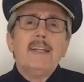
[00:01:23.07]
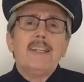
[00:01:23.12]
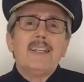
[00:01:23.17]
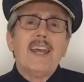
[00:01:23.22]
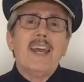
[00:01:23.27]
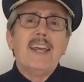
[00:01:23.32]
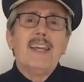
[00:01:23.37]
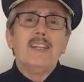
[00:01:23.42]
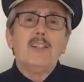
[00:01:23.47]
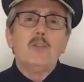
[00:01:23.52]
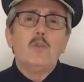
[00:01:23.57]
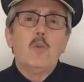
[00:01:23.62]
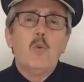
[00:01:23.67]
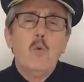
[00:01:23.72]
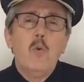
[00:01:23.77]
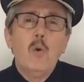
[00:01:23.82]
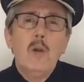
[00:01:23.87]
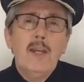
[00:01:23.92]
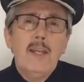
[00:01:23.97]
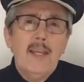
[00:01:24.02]
take
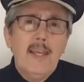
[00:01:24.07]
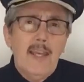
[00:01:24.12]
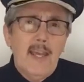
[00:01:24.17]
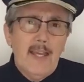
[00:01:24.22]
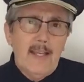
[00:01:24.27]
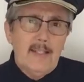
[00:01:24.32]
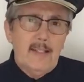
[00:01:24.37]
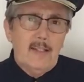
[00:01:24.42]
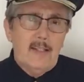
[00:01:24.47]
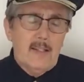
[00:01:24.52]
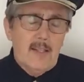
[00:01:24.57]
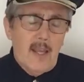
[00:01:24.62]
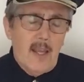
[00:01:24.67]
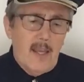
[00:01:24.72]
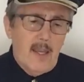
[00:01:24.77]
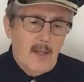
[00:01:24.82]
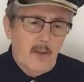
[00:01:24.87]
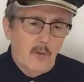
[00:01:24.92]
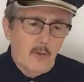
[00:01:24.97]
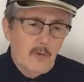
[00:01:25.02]
28
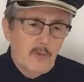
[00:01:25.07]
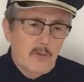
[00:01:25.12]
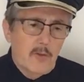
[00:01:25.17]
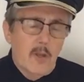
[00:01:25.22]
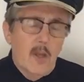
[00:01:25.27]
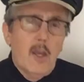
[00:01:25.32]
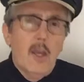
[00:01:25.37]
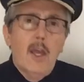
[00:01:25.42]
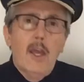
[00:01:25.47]
sales,